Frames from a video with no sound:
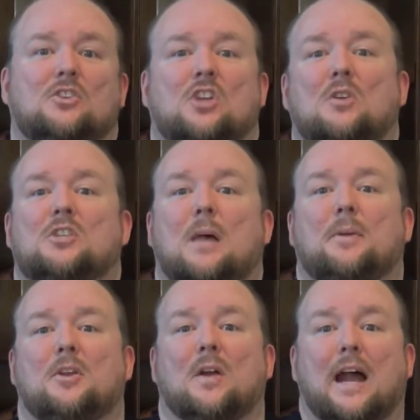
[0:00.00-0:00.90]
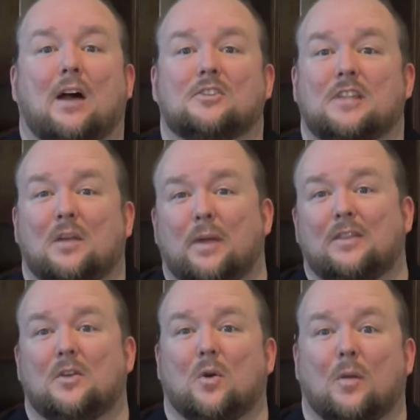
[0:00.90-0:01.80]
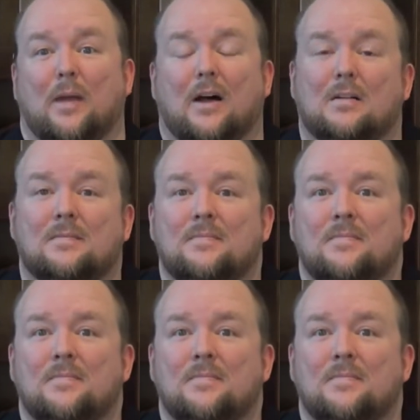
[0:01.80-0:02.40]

shows up at your house and they ring the doorbell.